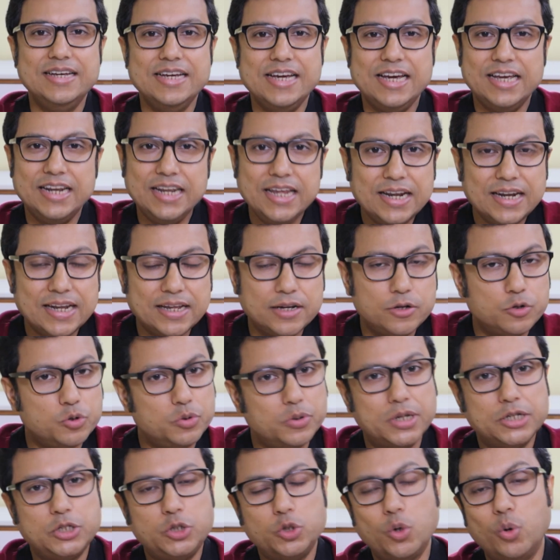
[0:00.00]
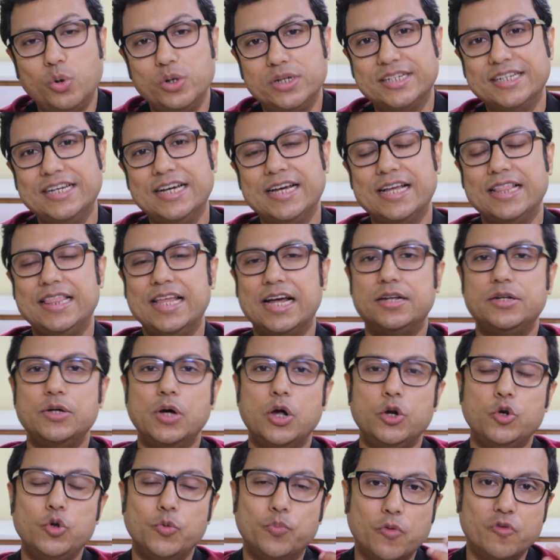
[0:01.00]
In England, we are told
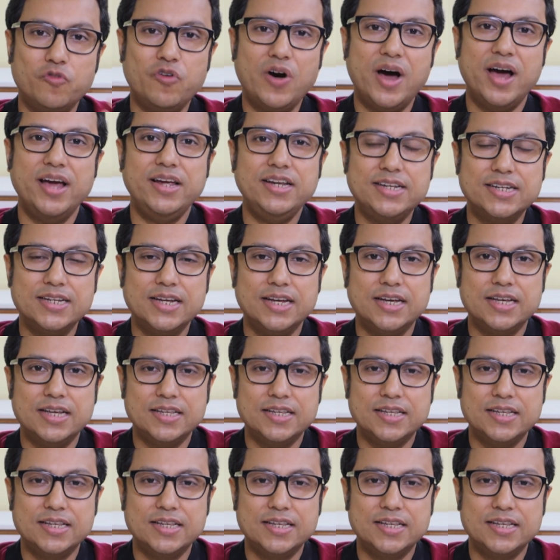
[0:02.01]
that to provide